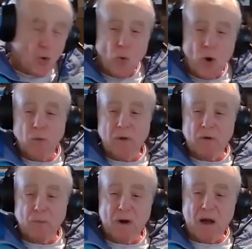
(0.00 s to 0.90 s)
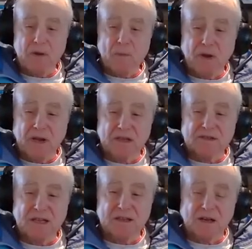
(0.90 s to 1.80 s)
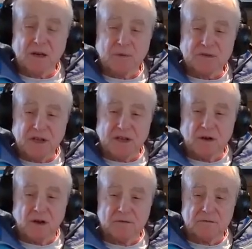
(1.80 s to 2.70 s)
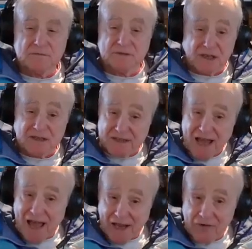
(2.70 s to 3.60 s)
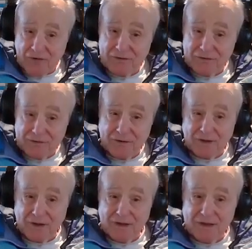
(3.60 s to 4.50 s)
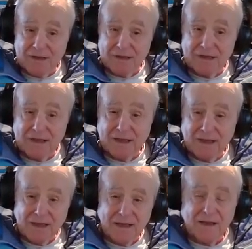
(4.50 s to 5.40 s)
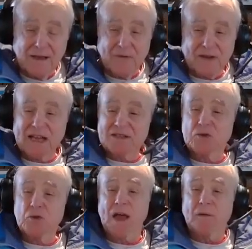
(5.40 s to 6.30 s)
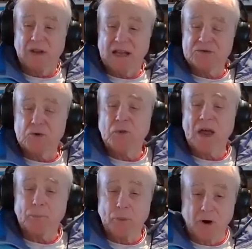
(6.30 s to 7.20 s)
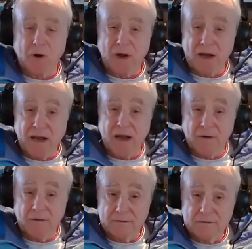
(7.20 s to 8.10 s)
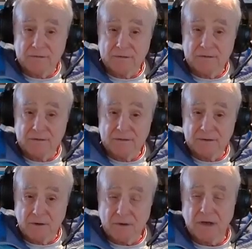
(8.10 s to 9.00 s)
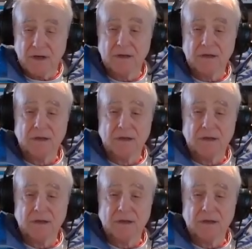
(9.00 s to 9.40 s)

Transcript: Well, we will probably bring Unseen Therapist in on just that. Okay. Okay. In fact, let's do that. Let's do that part right now. Okay. Okay.